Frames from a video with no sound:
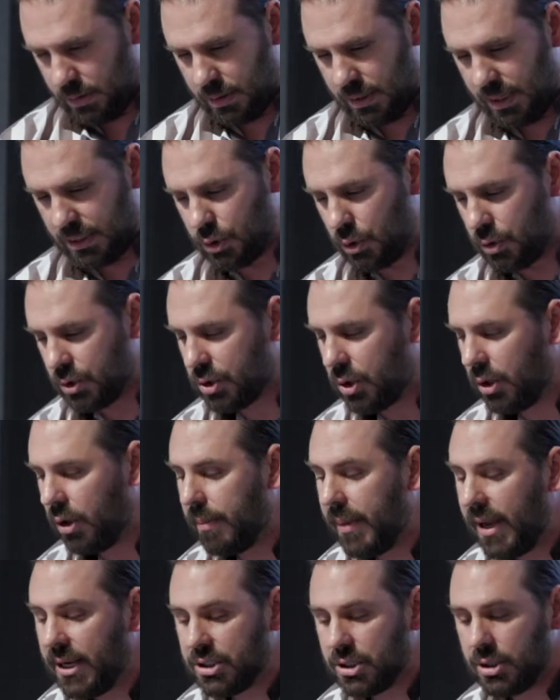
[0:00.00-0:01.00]
as Uexküll
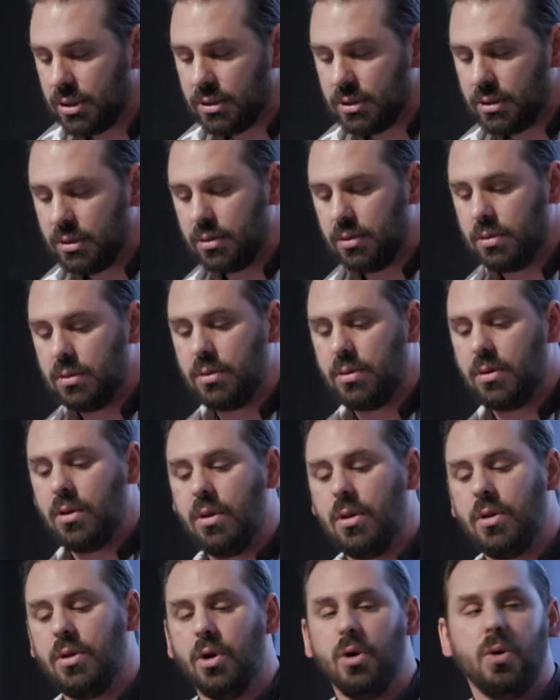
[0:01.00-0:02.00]
imagined,
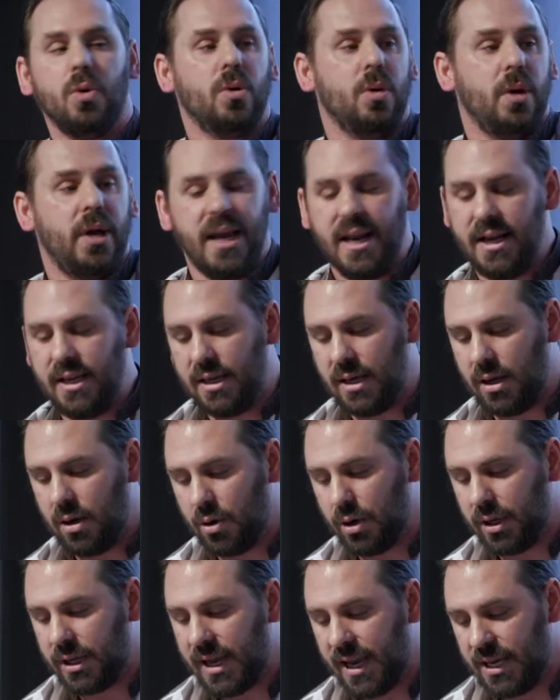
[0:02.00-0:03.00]
though Hediger
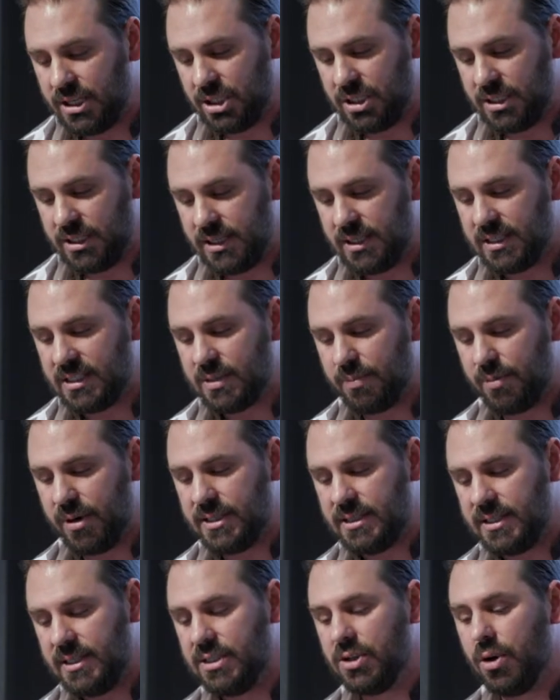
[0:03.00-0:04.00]
on occasion did
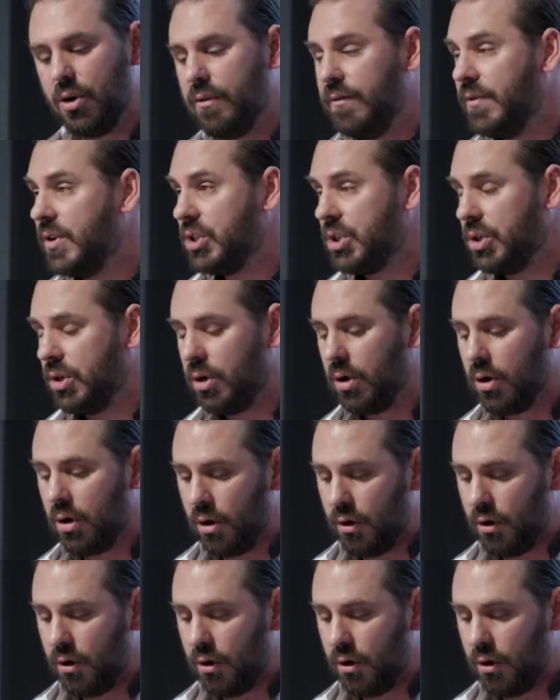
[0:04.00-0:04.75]
express his own vision